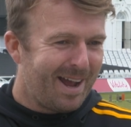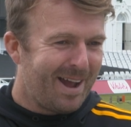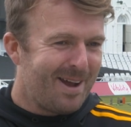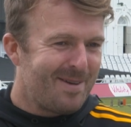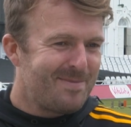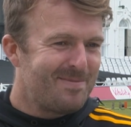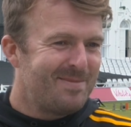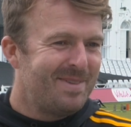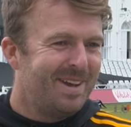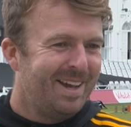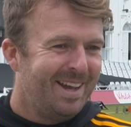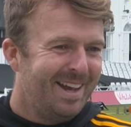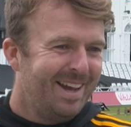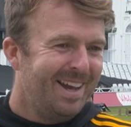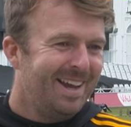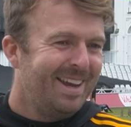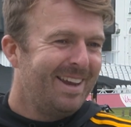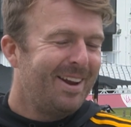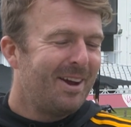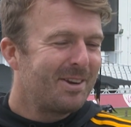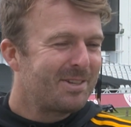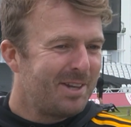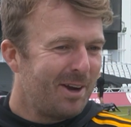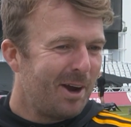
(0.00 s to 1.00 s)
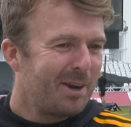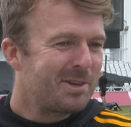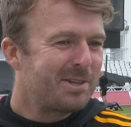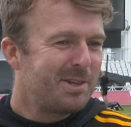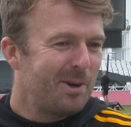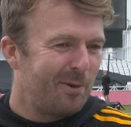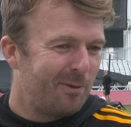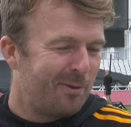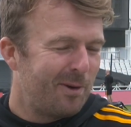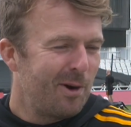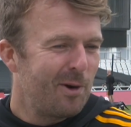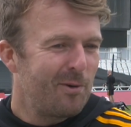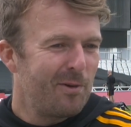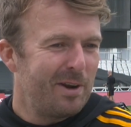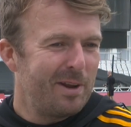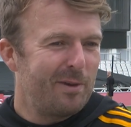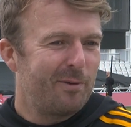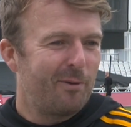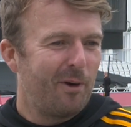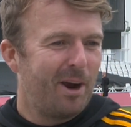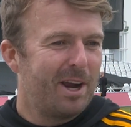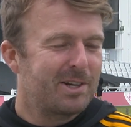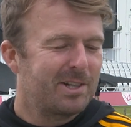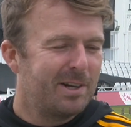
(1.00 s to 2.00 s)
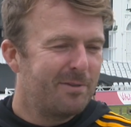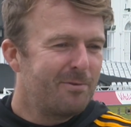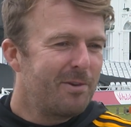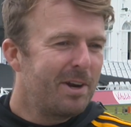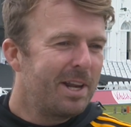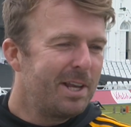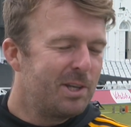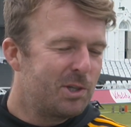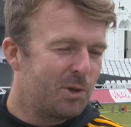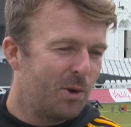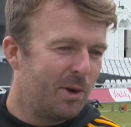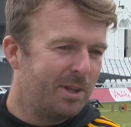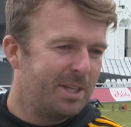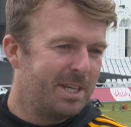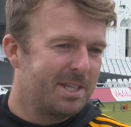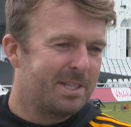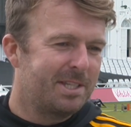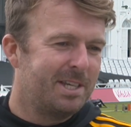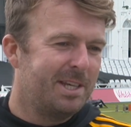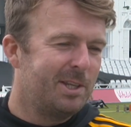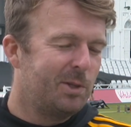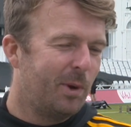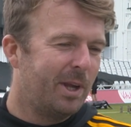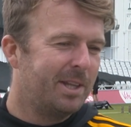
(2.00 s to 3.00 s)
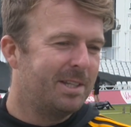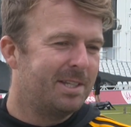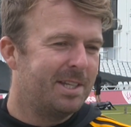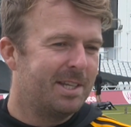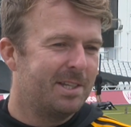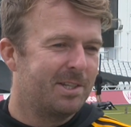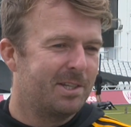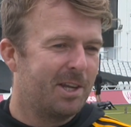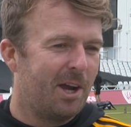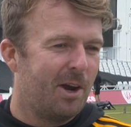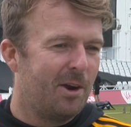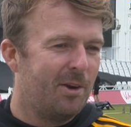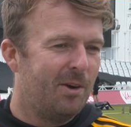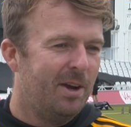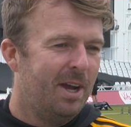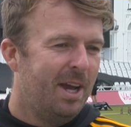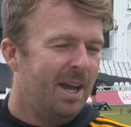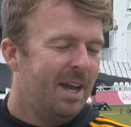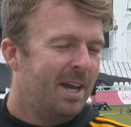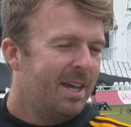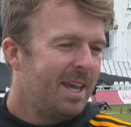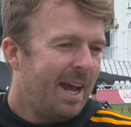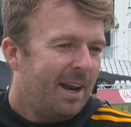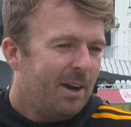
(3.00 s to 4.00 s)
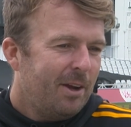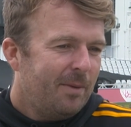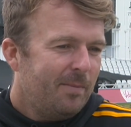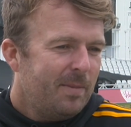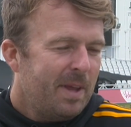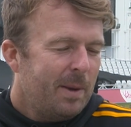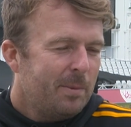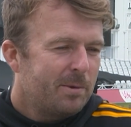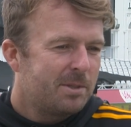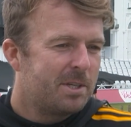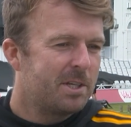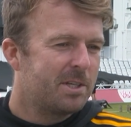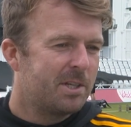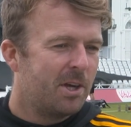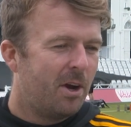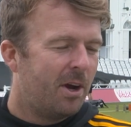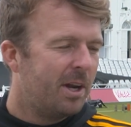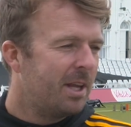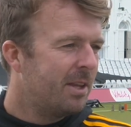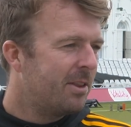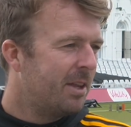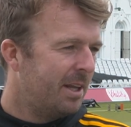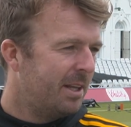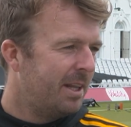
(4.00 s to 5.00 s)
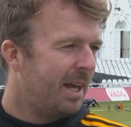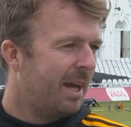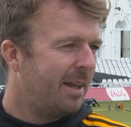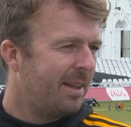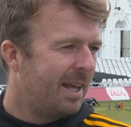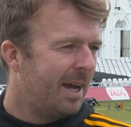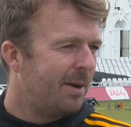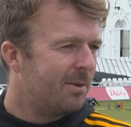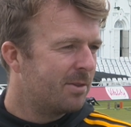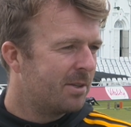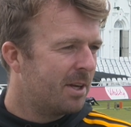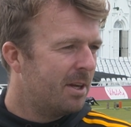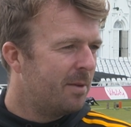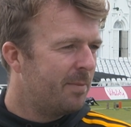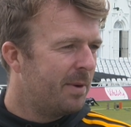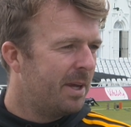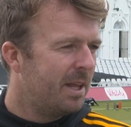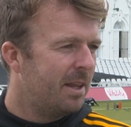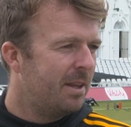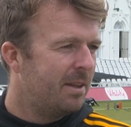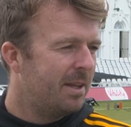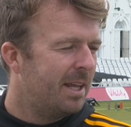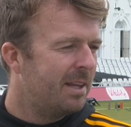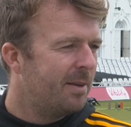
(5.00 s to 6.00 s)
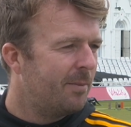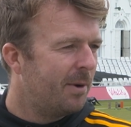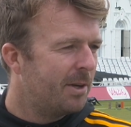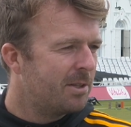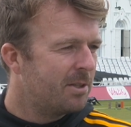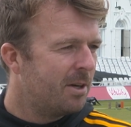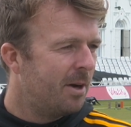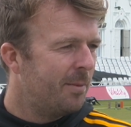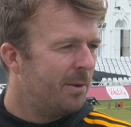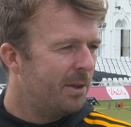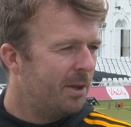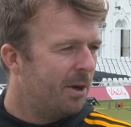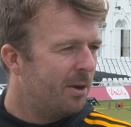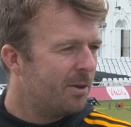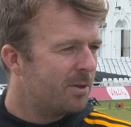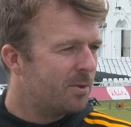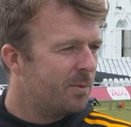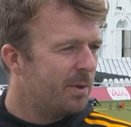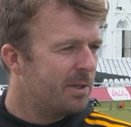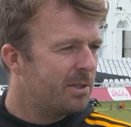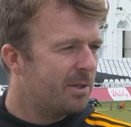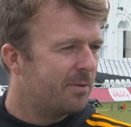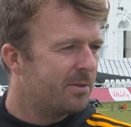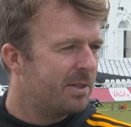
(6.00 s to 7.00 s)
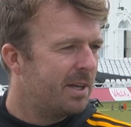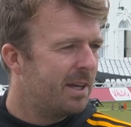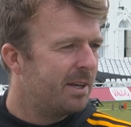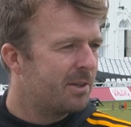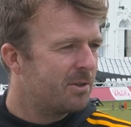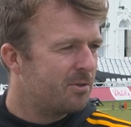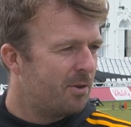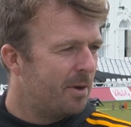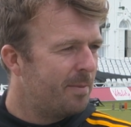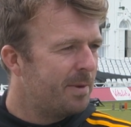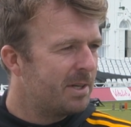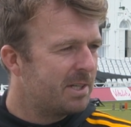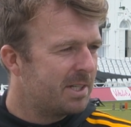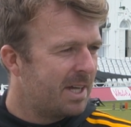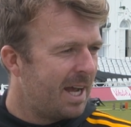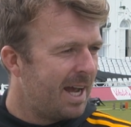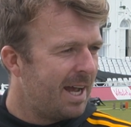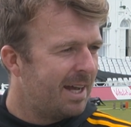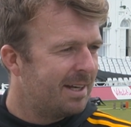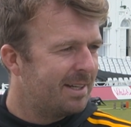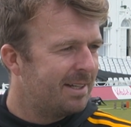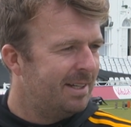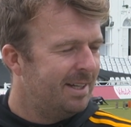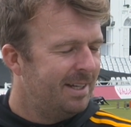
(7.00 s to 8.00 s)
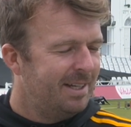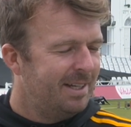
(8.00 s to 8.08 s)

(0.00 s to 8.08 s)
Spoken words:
I still feel really fresh, and I'm really enjoying this T20. So yeah, look, it was decided that was going to be the end of my time at Notts, which is obviously extremely sad.